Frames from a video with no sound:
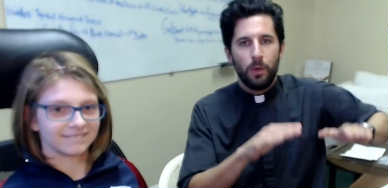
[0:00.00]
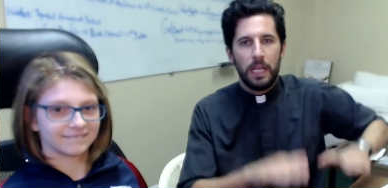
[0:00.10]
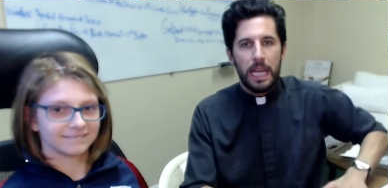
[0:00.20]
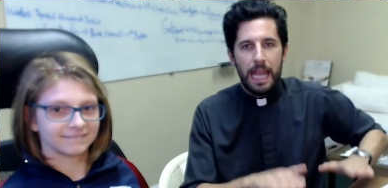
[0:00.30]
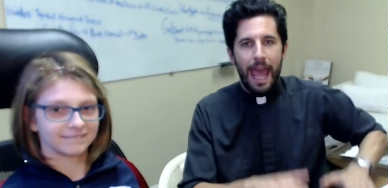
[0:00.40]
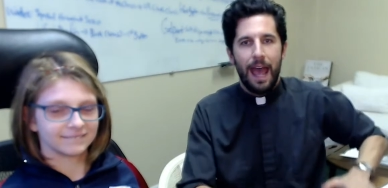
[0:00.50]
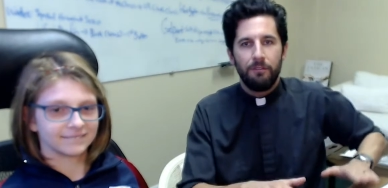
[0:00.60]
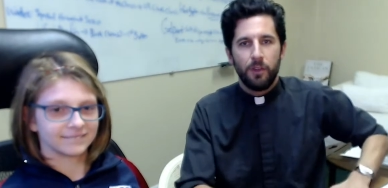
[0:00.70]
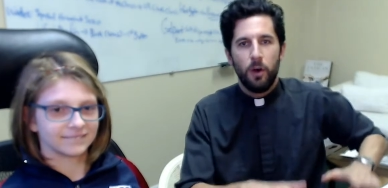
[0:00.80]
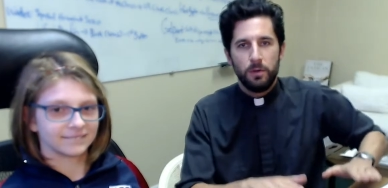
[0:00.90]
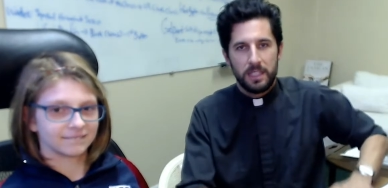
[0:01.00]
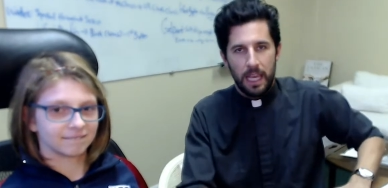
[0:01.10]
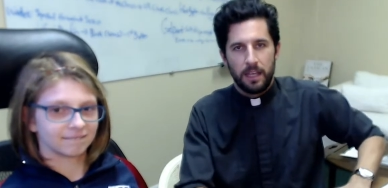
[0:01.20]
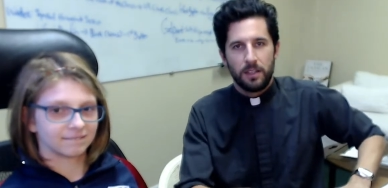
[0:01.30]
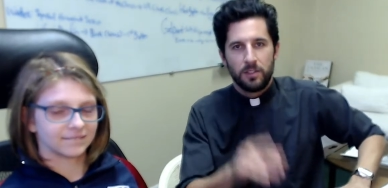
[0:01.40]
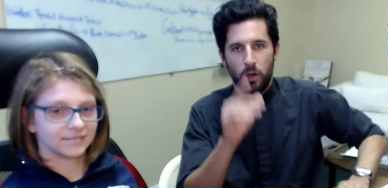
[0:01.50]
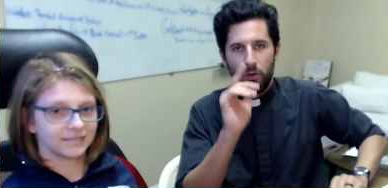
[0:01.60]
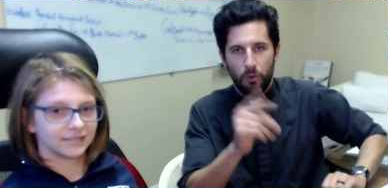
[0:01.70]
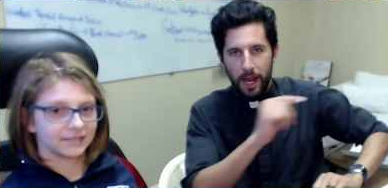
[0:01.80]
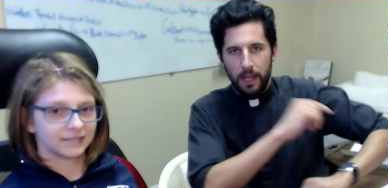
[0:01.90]
Speaker 1: We need to have those in. So
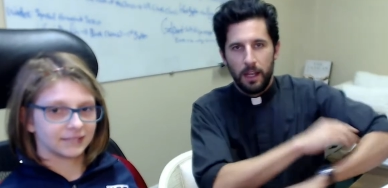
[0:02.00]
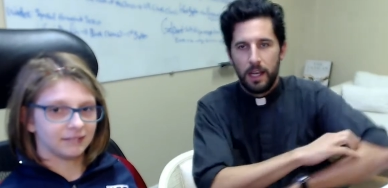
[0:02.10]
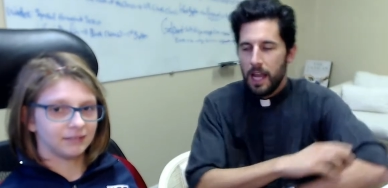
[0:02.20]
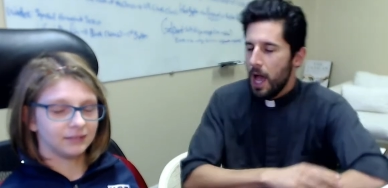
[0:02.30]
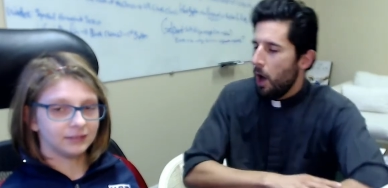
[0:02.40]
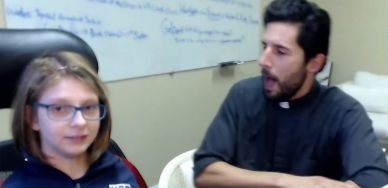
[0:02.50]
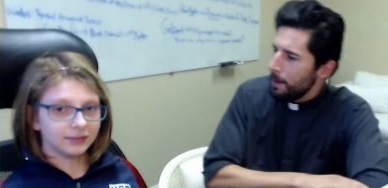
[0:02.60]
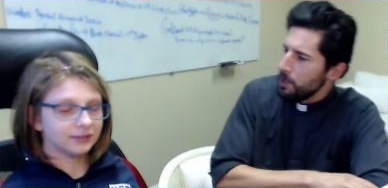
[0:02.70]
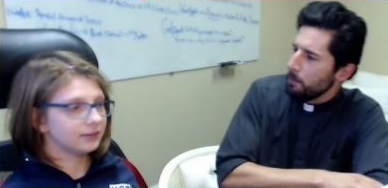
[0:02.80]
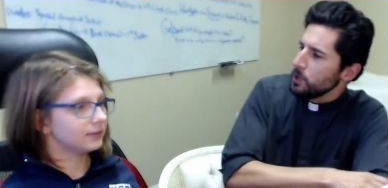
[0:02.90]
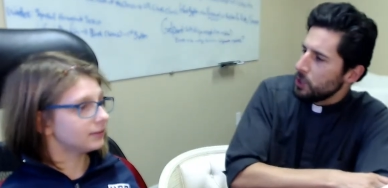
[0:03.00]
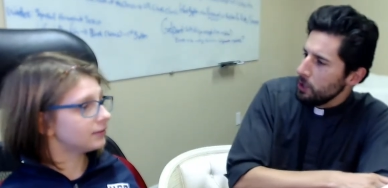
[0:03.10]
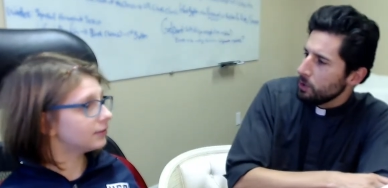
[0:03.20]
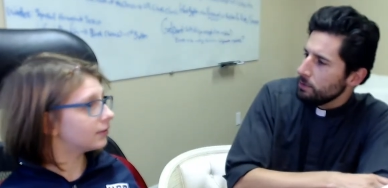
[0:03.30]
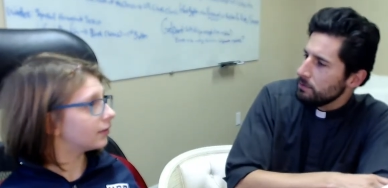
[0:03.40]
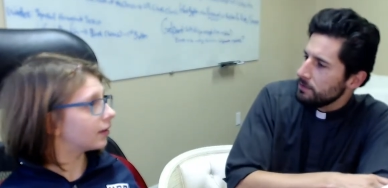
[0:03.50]
great. How about number two?